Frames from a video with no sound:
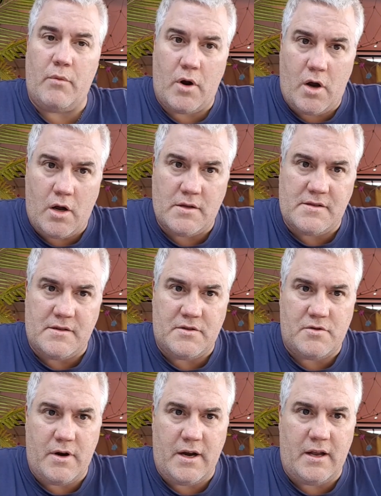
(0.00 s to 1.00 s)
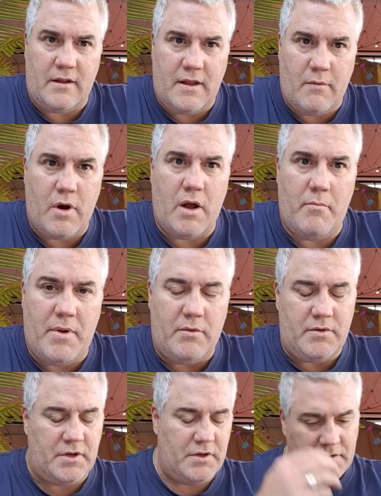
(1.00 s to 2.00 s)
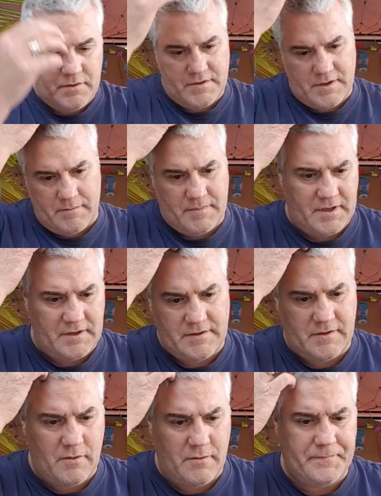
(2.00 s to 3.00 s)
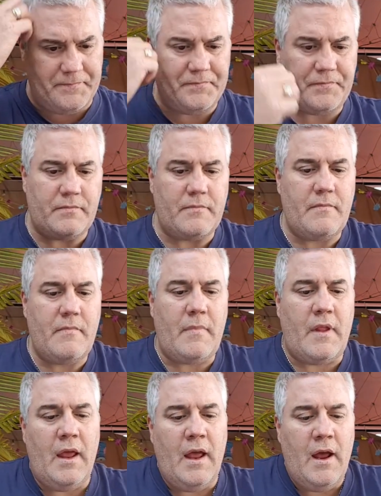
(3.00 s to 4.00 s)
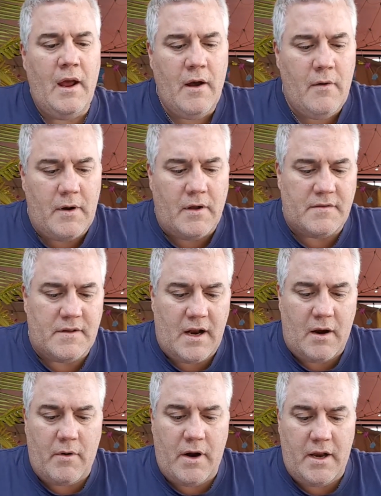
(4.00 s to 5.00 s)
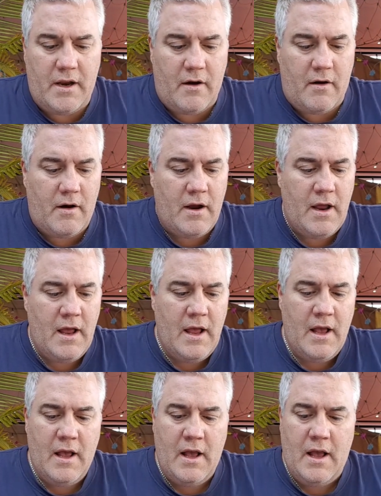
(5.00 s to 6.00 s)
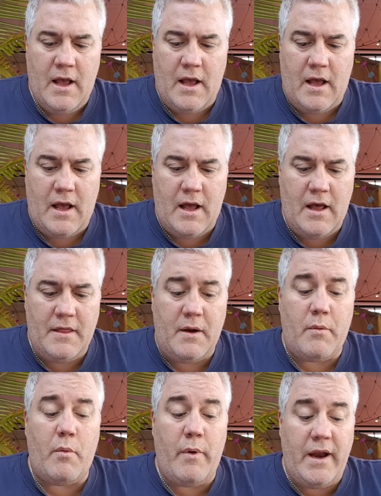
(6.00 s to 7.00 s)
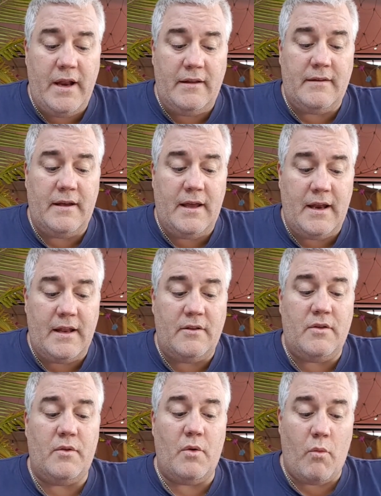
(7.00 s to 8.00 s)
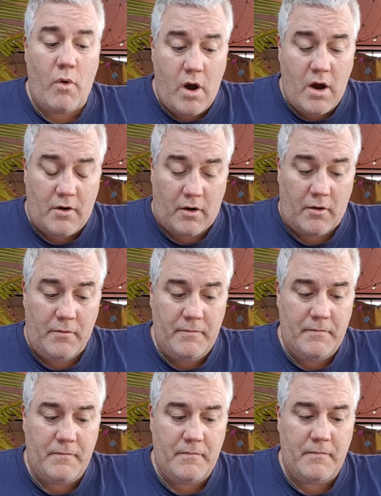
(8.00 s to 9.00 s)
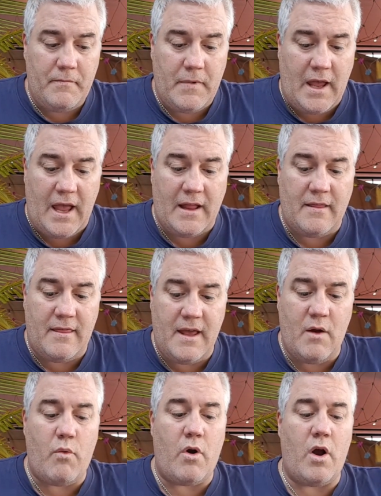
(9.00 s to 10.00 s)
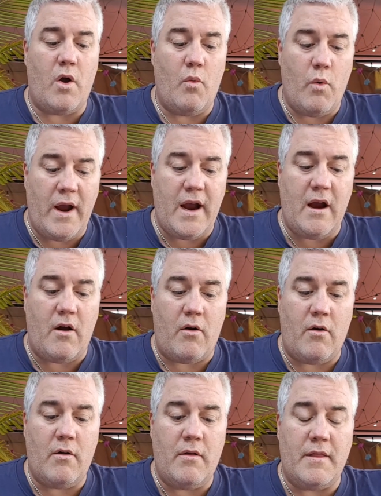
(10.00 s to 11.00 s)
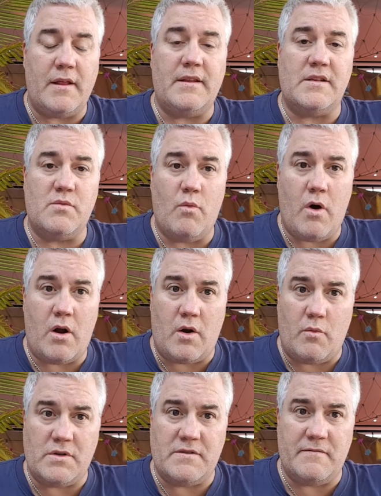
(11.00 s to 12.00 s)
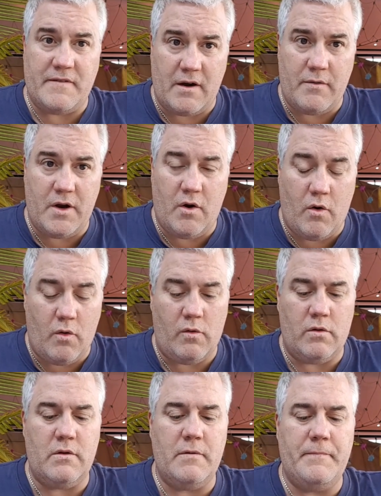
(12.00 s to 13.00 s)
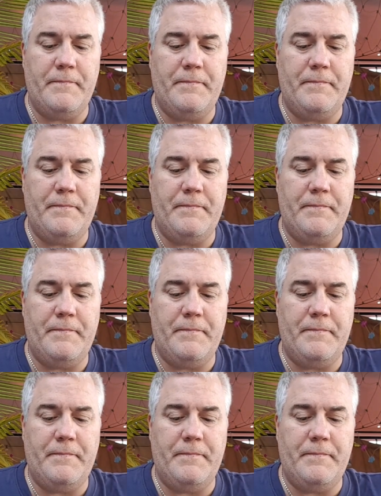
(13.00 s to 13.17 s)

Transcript: they were concentrating. They were about to do something. So what else did I write here? Uh, they were waiting to get into the water and they were aware that this water was very cold